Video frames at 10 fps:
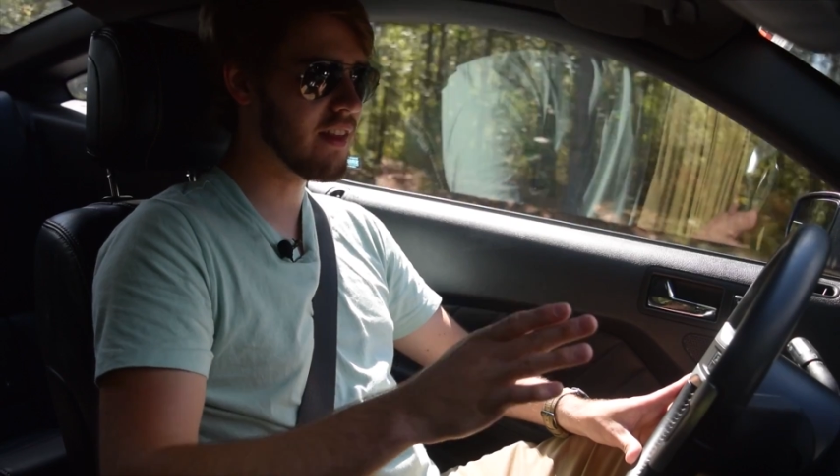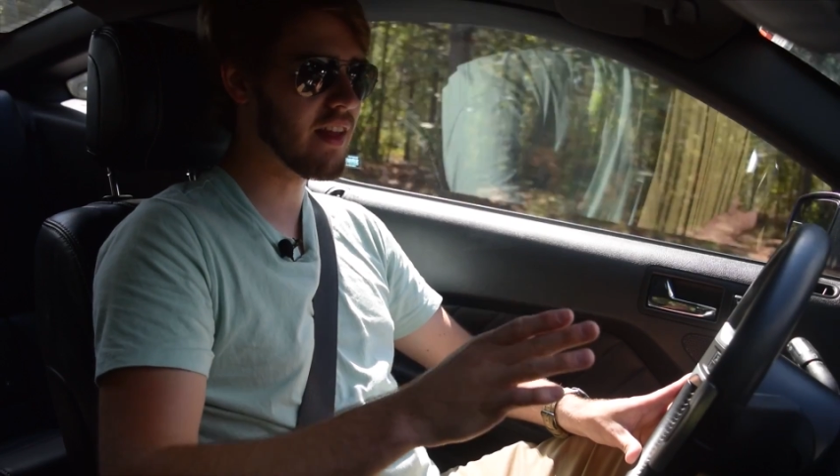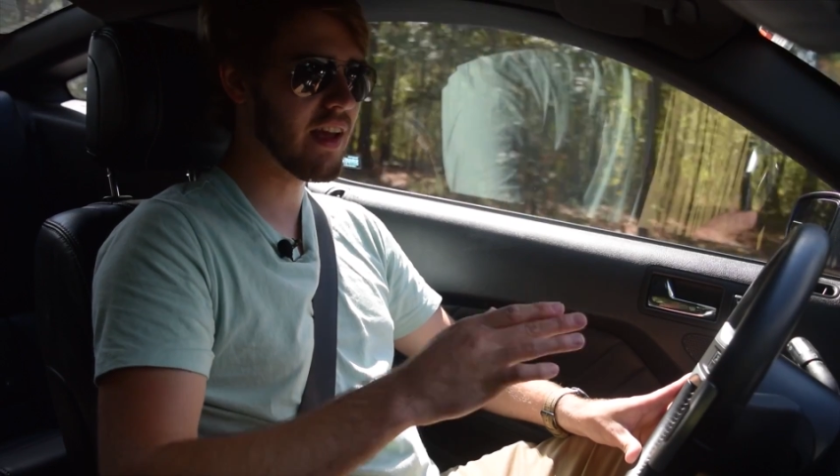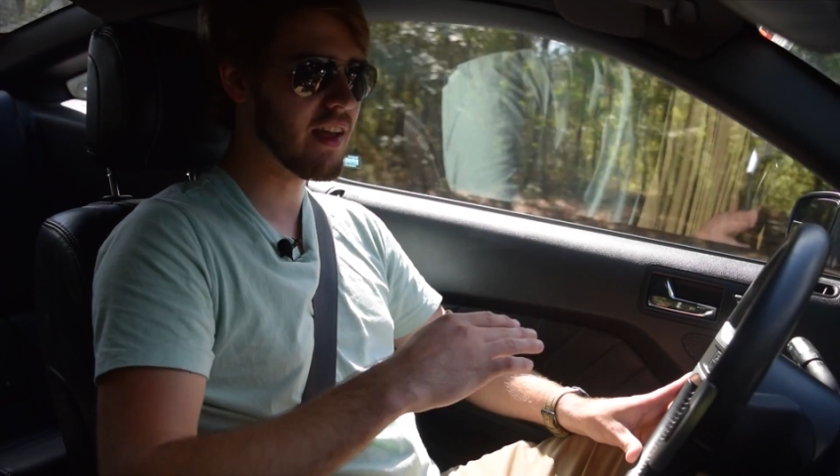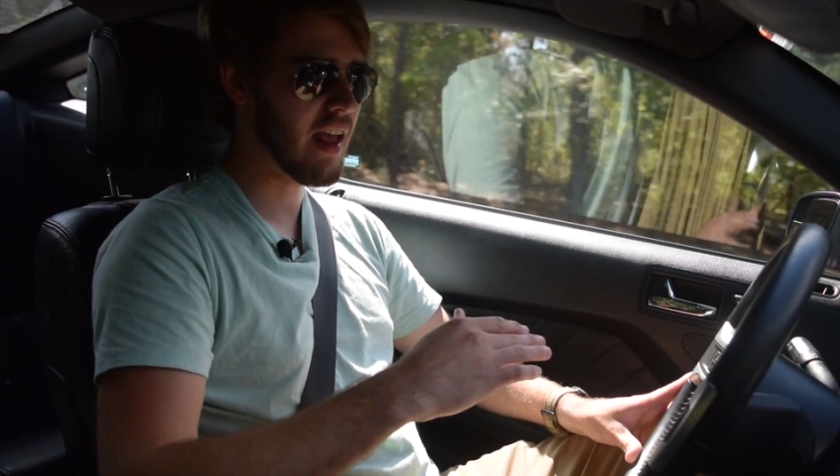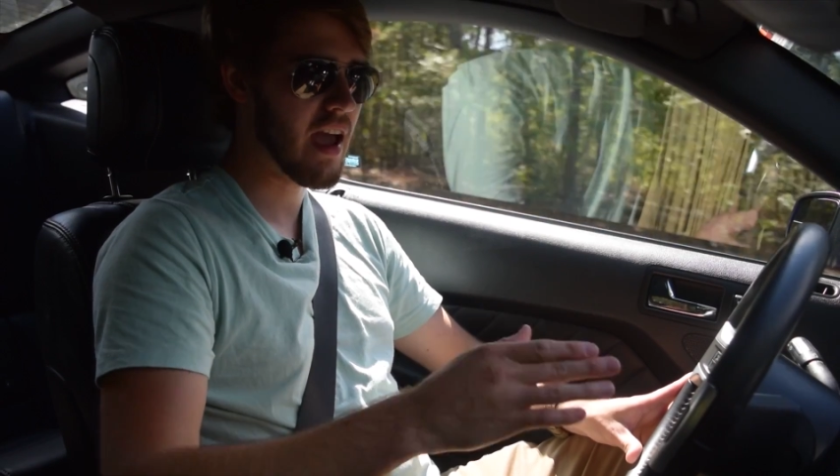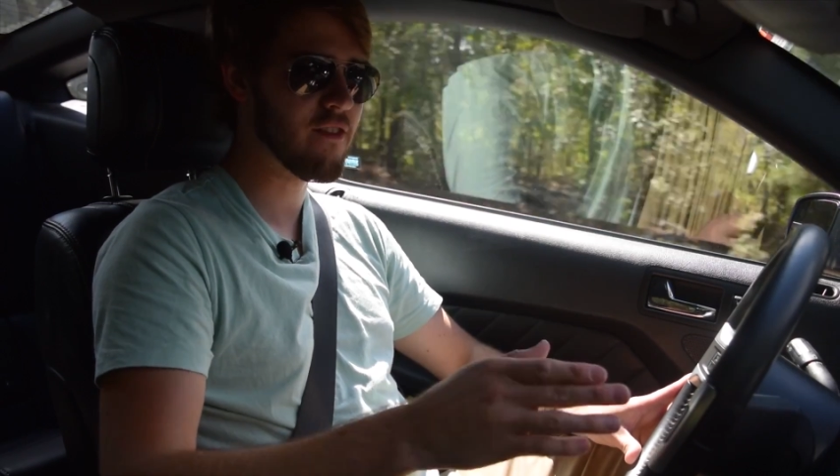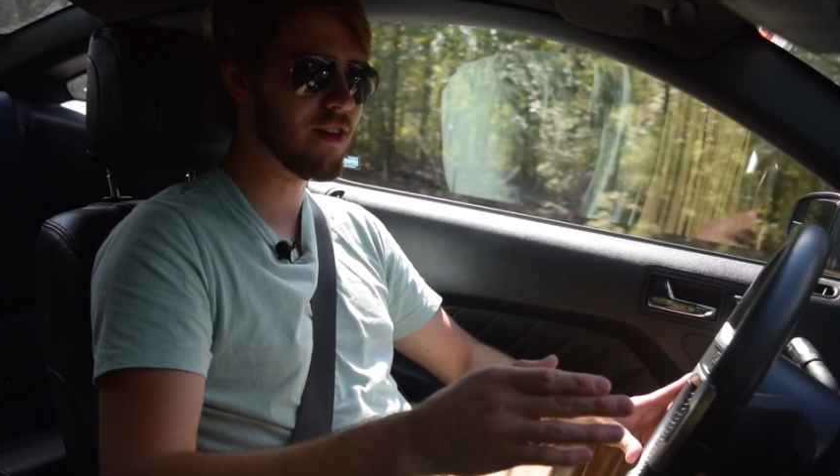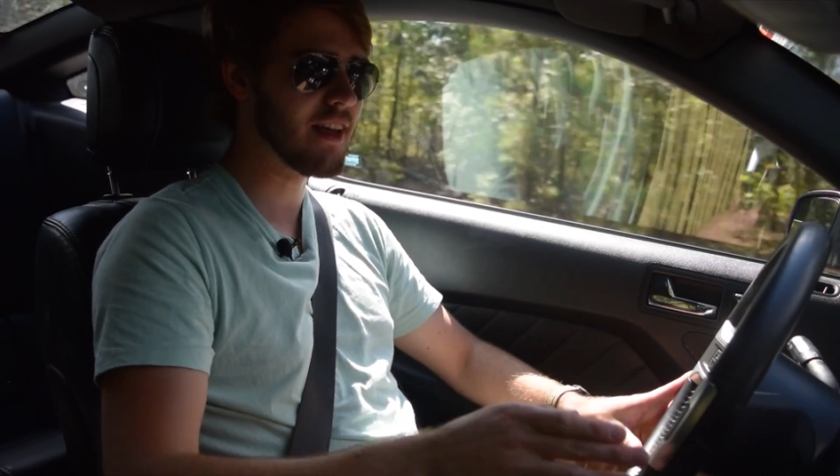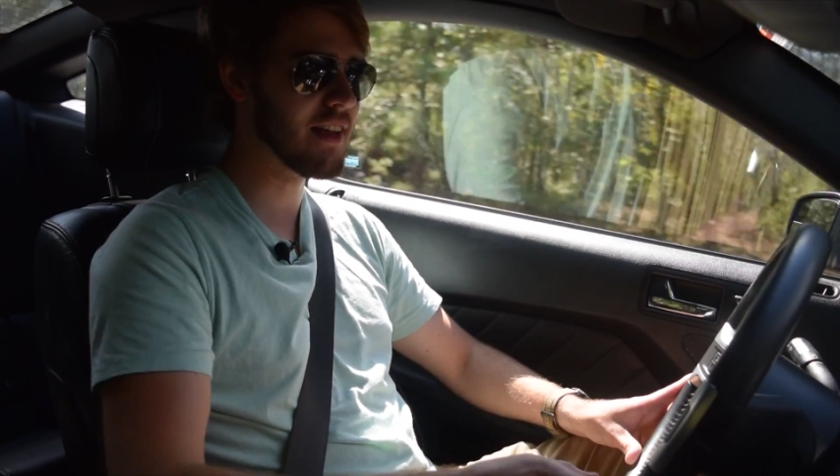that I could
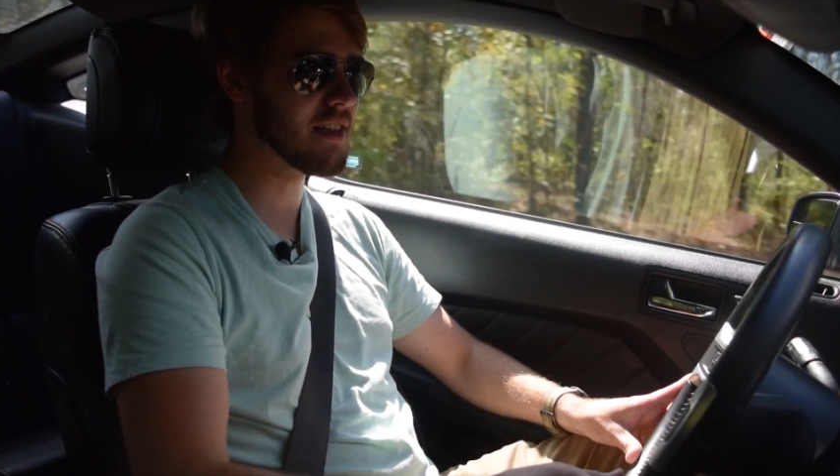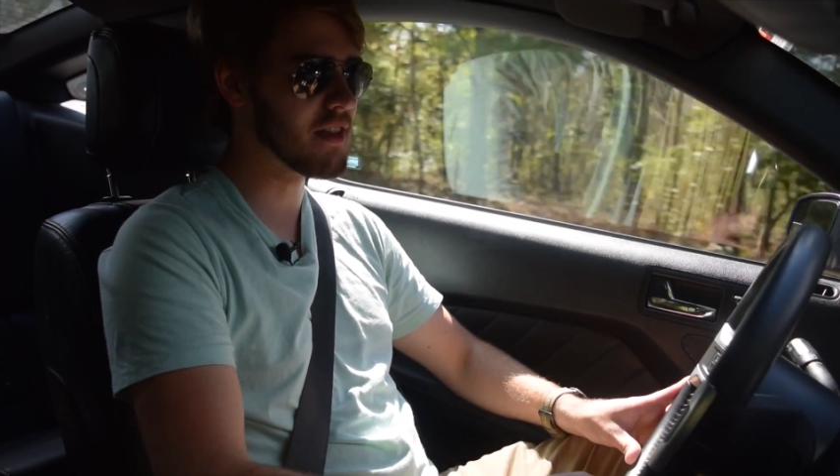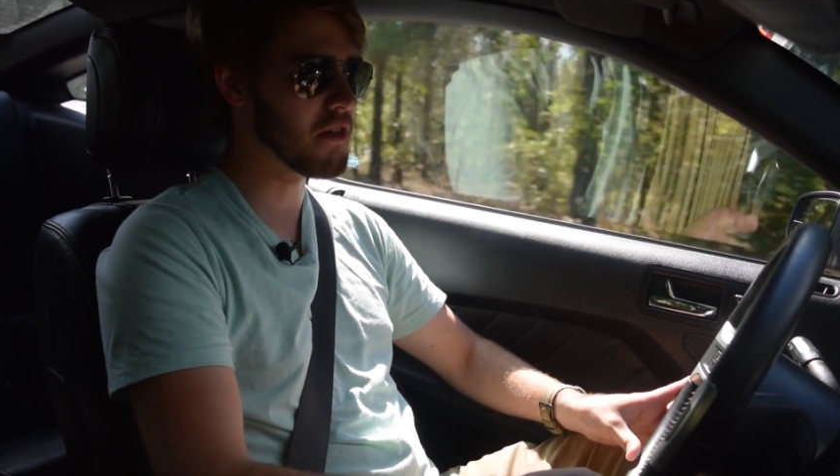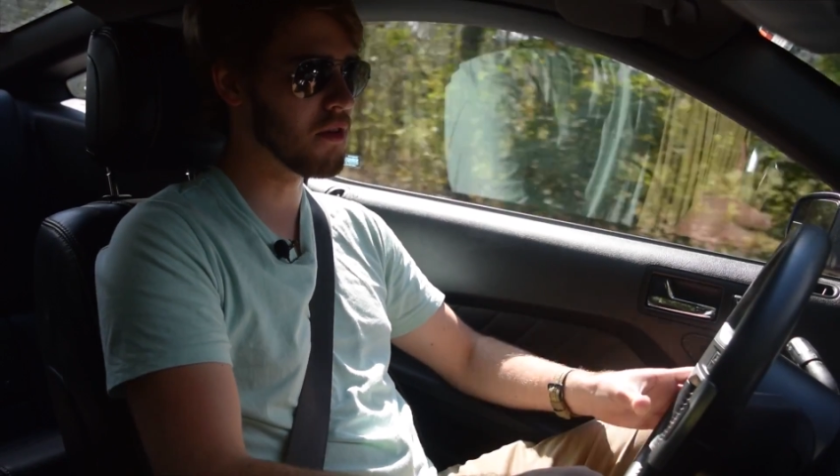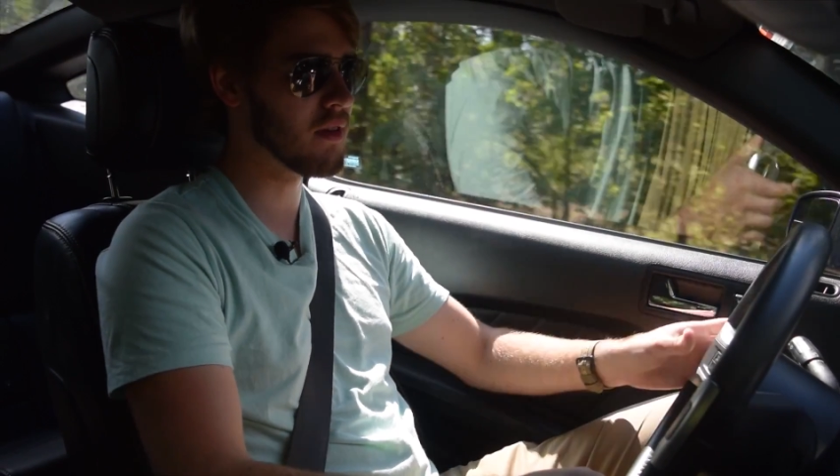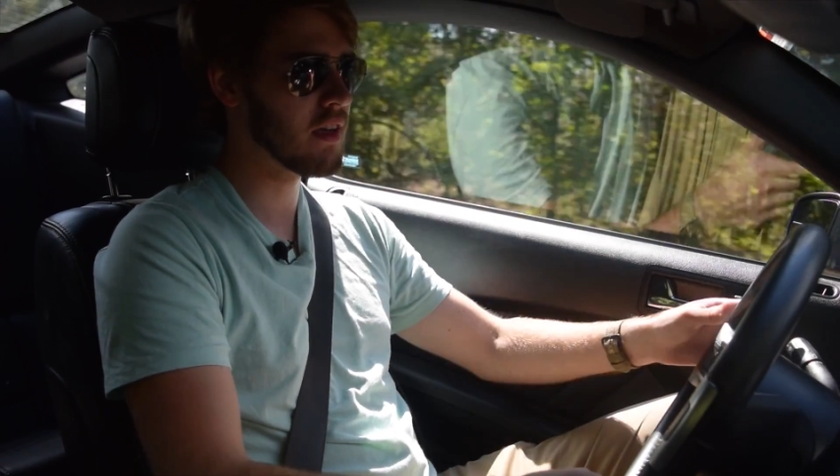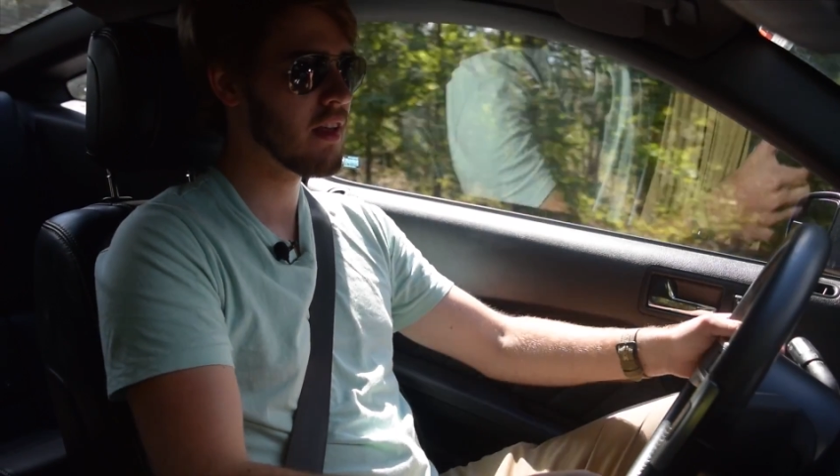ever need it to do.